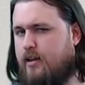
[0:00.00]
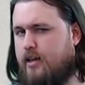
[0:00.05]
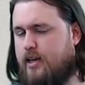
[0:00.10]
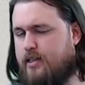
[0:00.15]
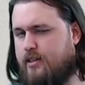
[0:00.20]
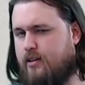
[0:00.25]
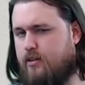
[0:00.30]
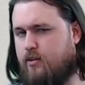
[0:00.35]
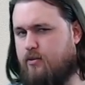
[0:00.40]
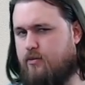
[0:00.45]

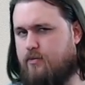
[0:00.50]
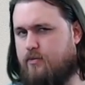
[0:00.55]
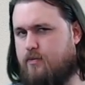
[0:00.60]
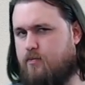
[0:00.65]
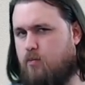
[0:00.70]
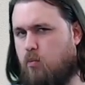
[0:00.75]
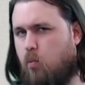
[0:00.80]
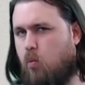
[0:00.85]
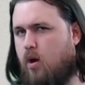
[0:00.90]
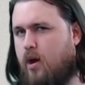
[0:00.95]
He's either
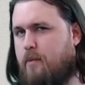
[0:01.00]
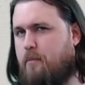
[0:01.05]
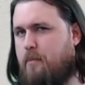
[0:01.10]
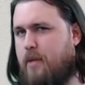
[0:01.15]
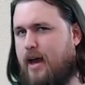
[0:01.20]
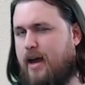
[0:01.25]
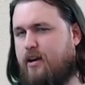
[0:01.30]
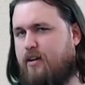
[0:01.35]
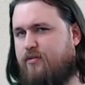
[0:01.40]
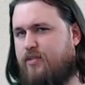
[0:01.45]
one
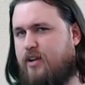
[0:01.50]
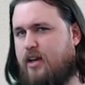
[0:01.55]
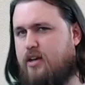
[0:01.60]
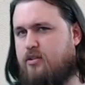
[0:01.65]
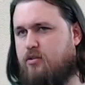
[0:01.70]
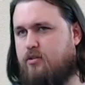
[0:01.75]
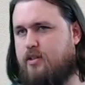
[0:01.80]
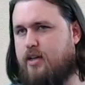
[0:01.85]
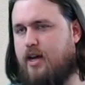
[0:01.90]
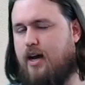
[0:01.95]
back of
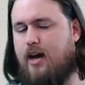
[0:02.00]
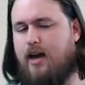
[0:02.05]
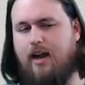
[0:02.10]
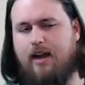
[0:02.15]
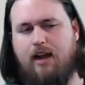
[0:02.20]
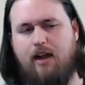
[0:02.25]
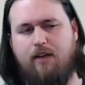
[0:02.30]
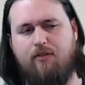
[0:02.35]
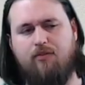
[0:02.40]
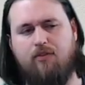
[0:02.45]
Dez or
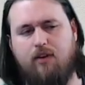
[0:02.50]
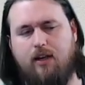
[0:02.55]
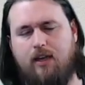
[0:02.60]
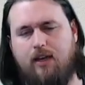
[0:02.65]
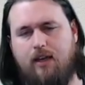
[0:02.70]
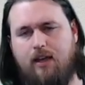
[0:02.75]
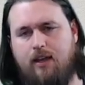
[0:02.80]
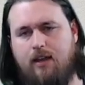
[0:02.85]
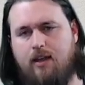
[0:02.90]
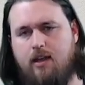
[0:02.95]
tied. I
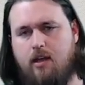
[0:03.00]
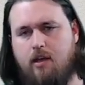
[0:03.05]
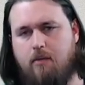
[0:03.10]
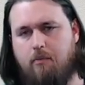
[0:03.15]
forget.